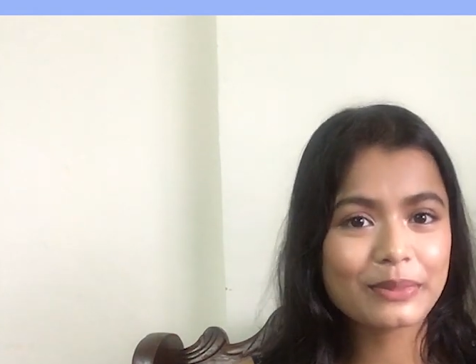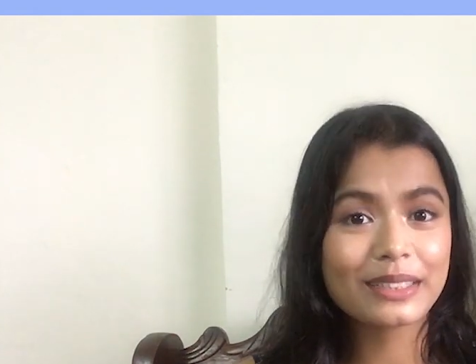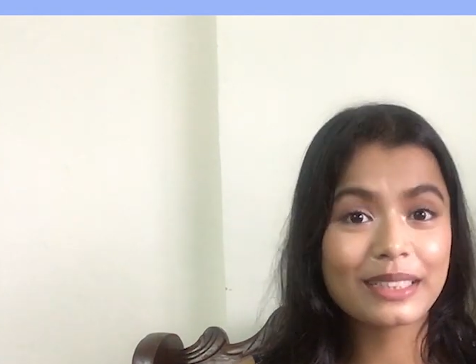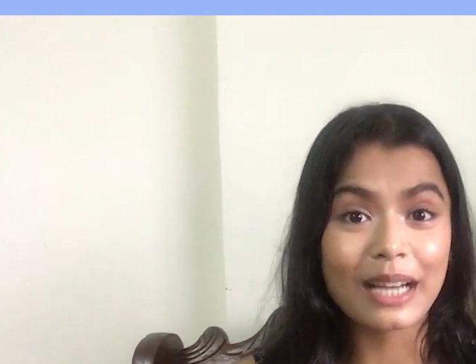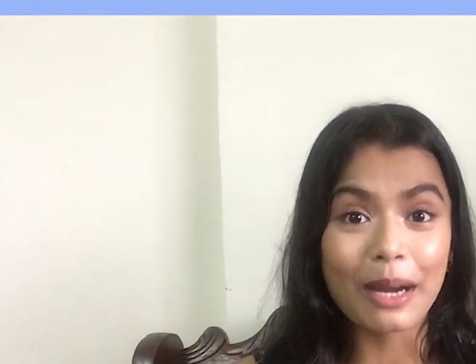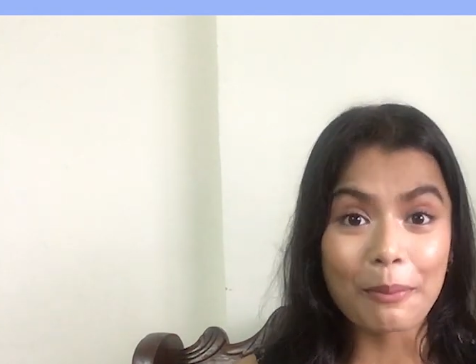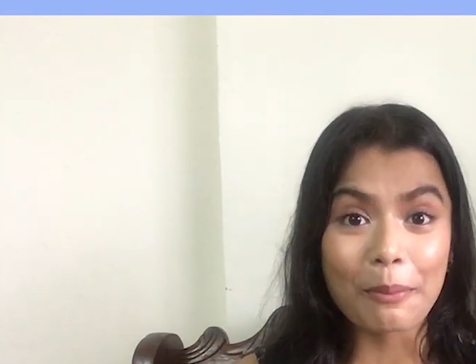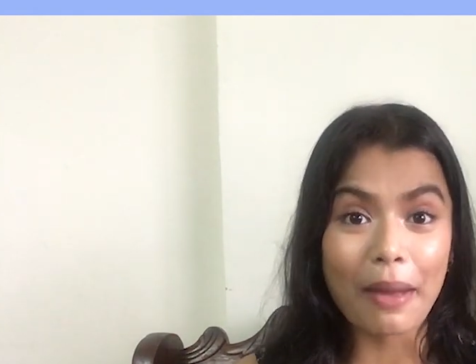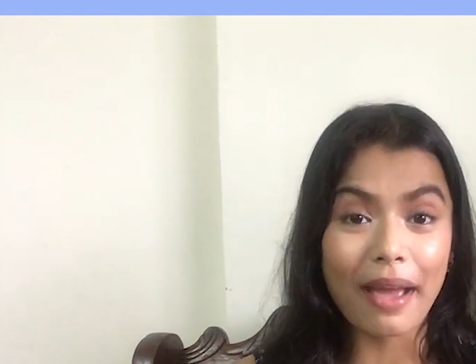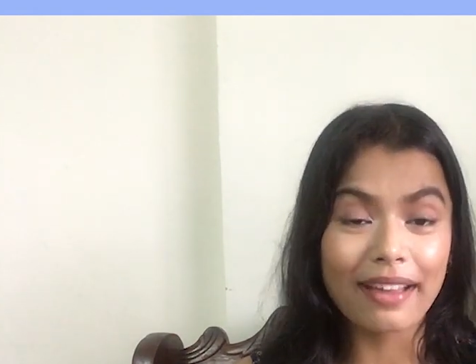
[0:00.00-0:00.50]

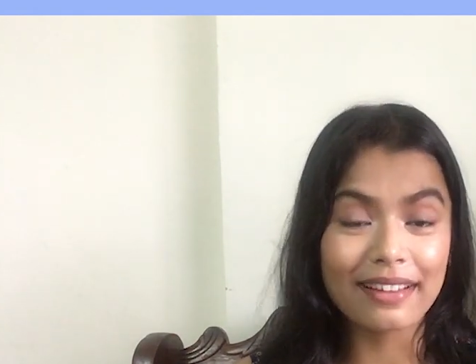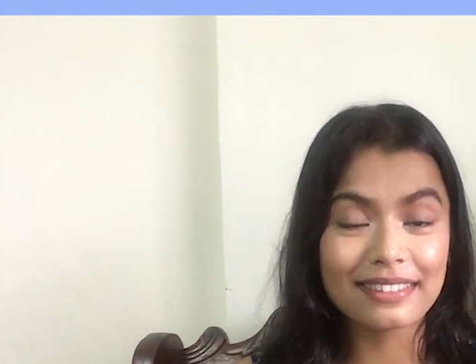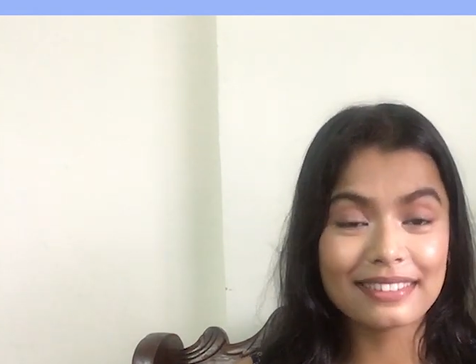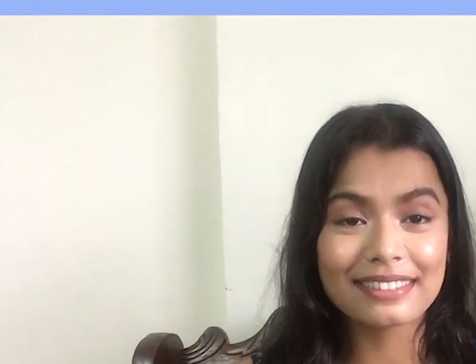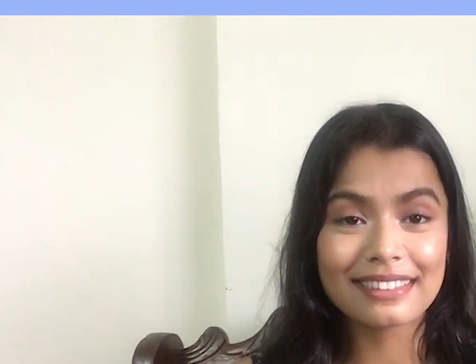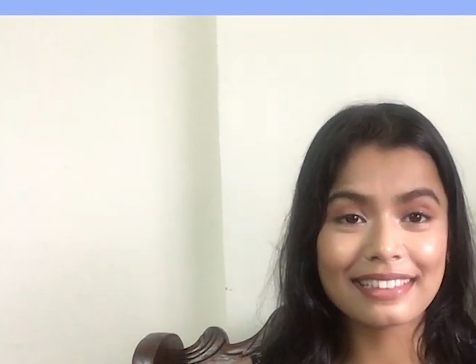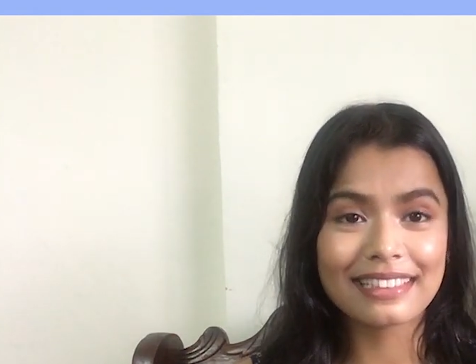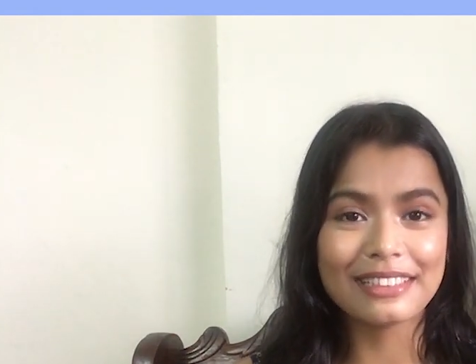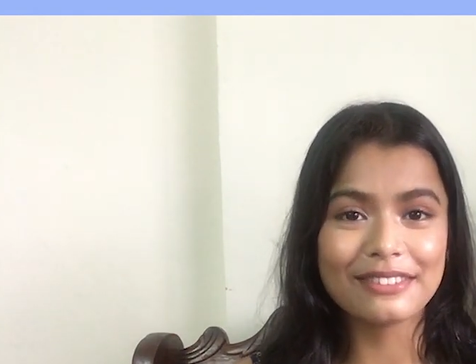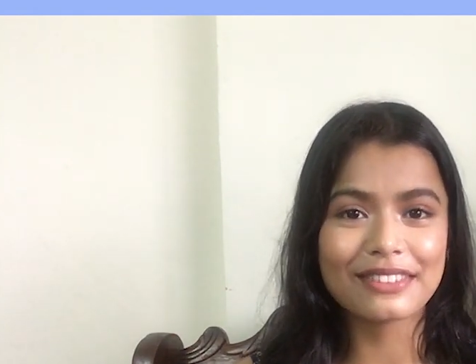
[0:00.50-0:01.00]

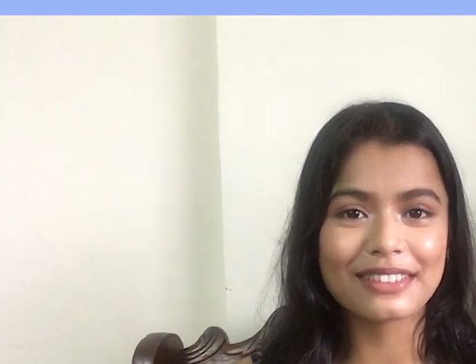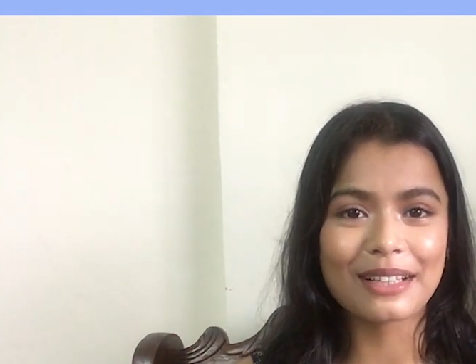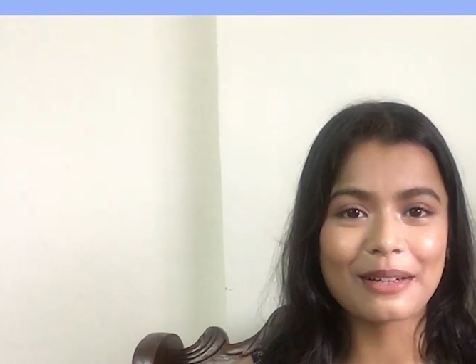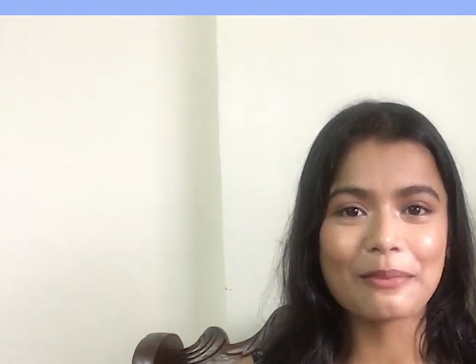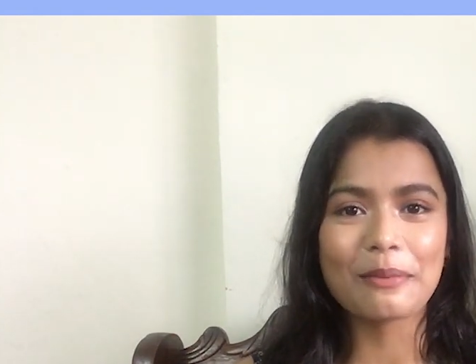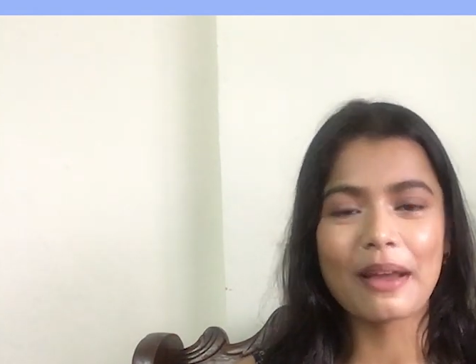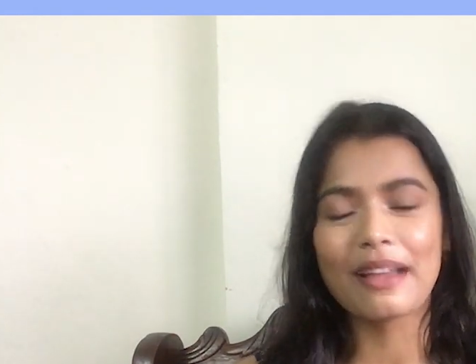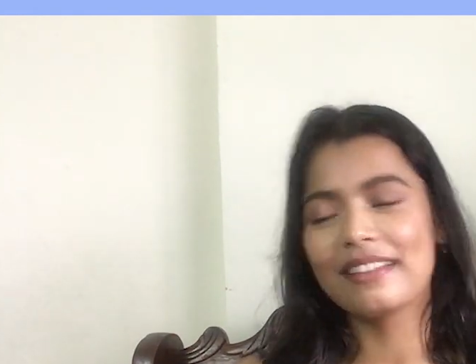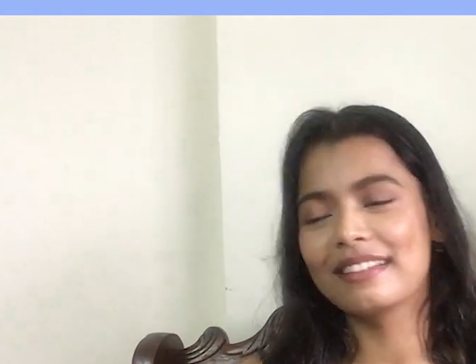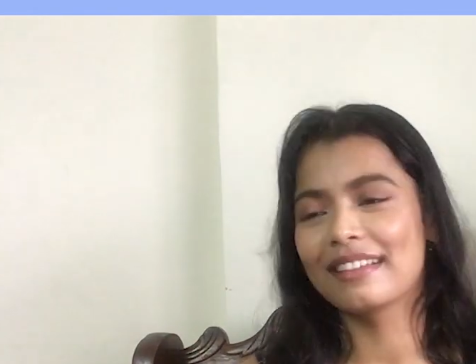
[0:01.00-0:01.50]
comment, leave a
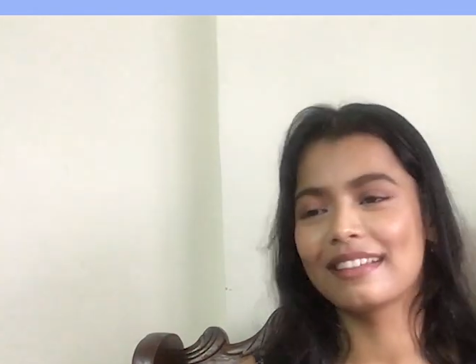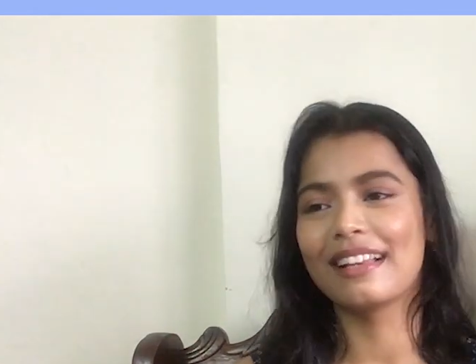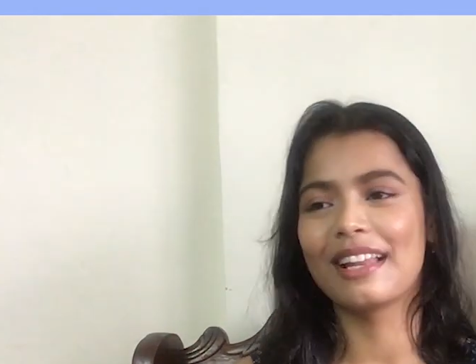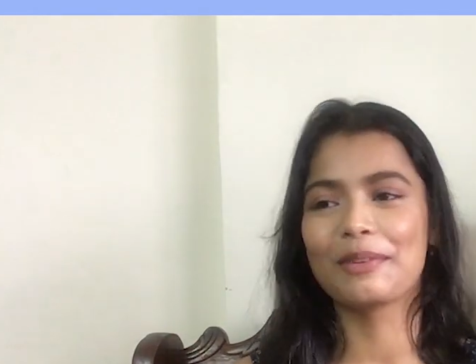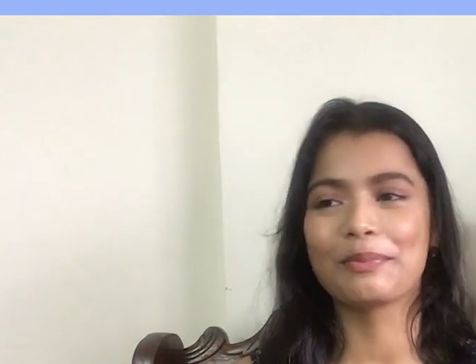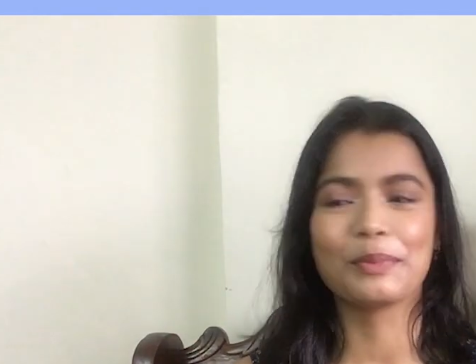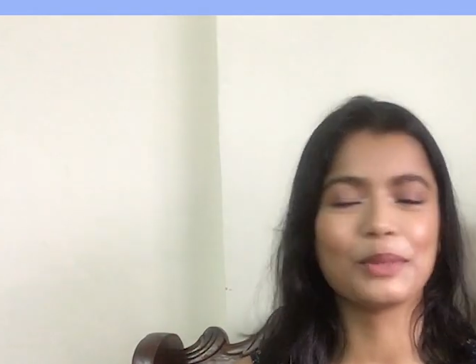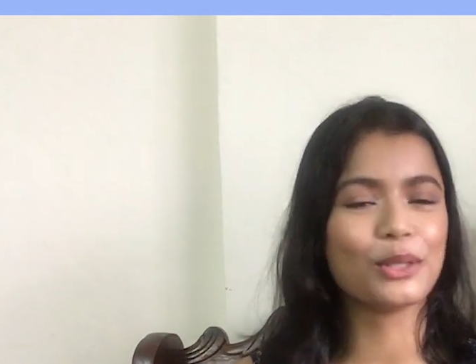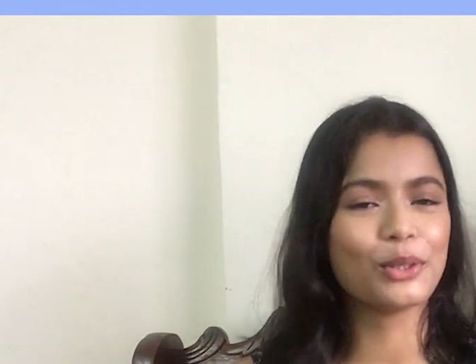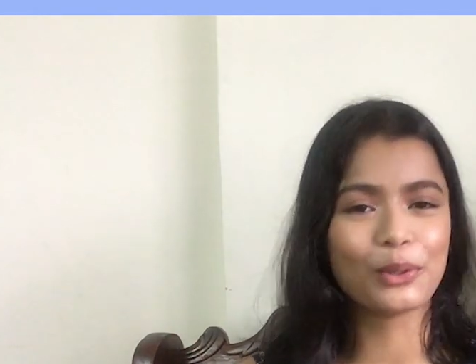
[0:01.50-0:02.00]
comment and
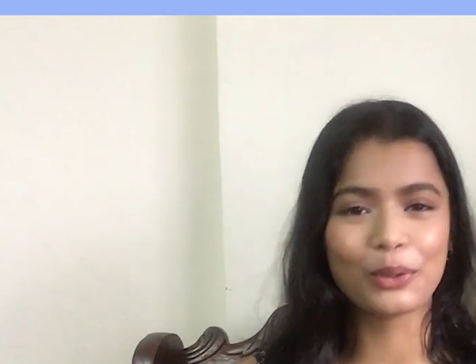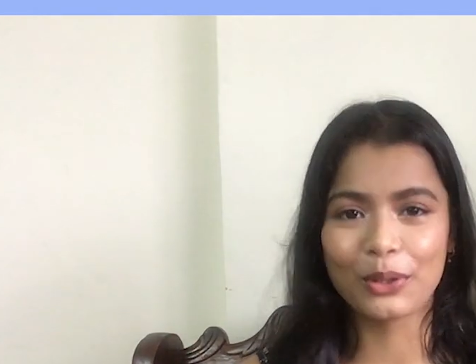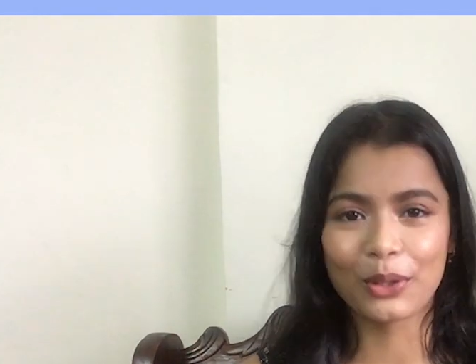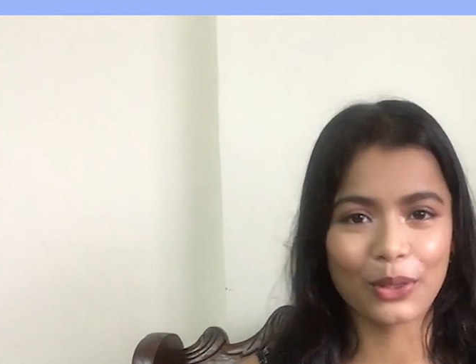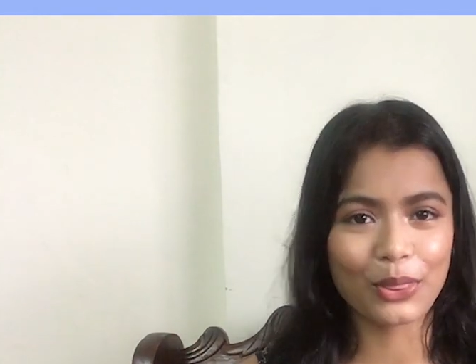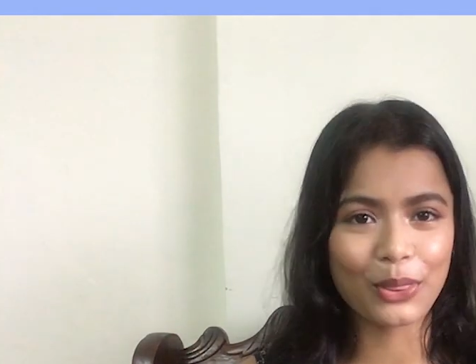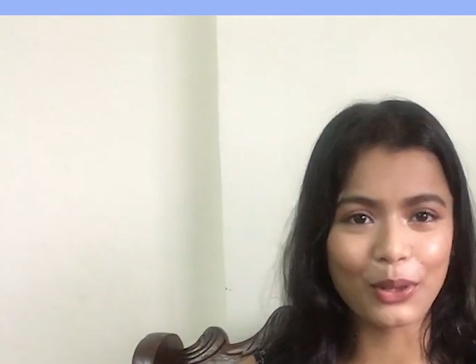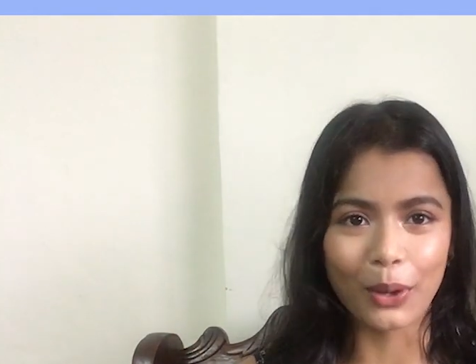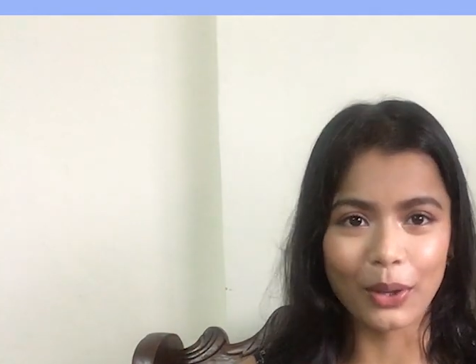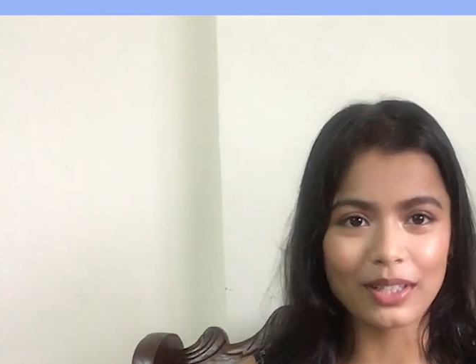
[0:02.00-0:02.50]
let me know
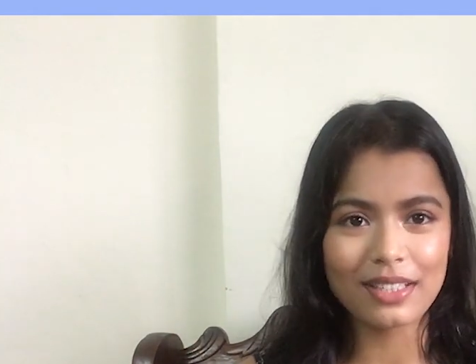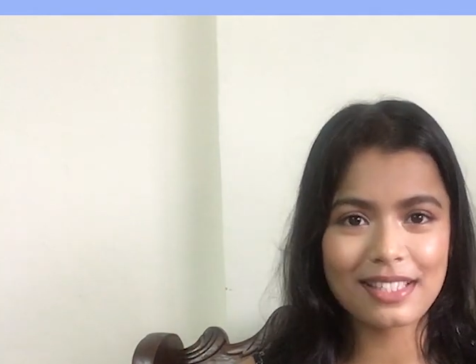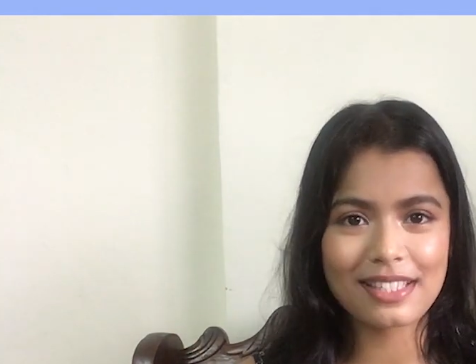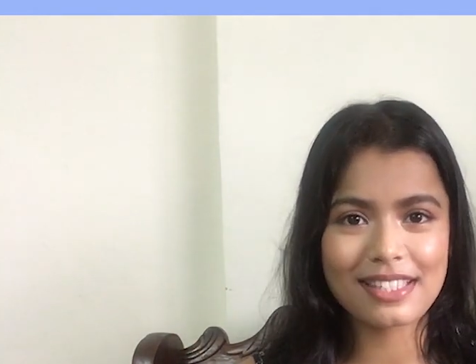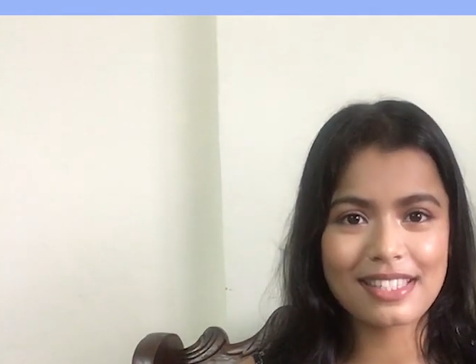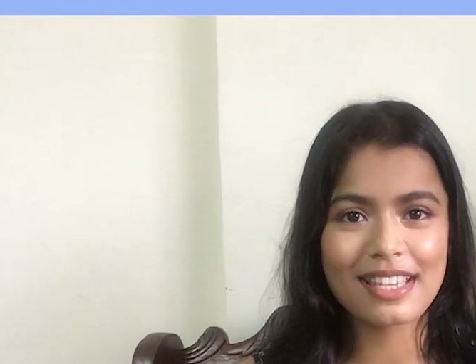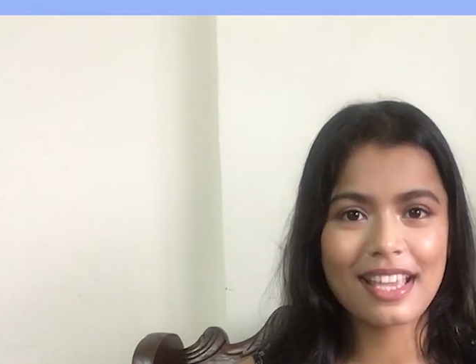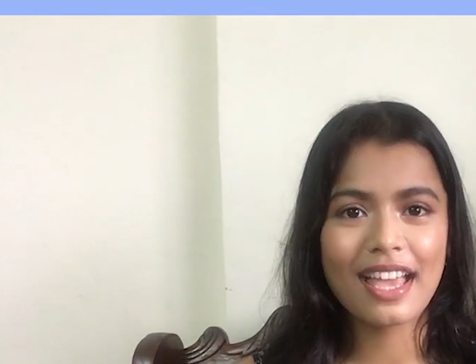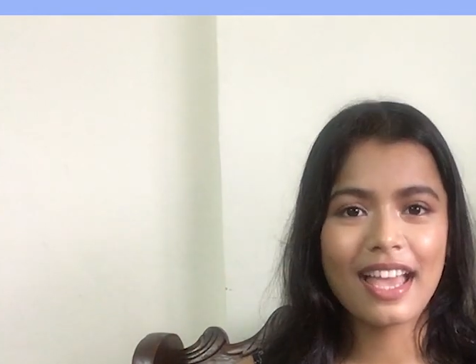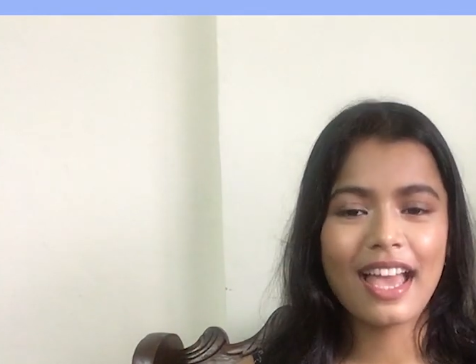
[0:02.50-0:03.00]
your
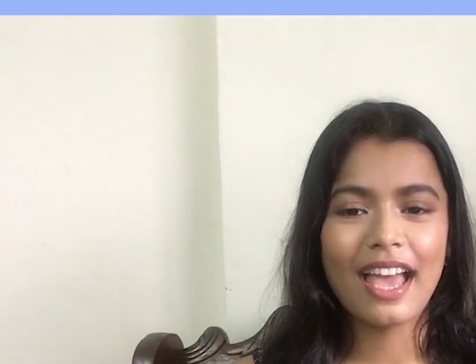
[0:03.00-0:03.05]
thoughts.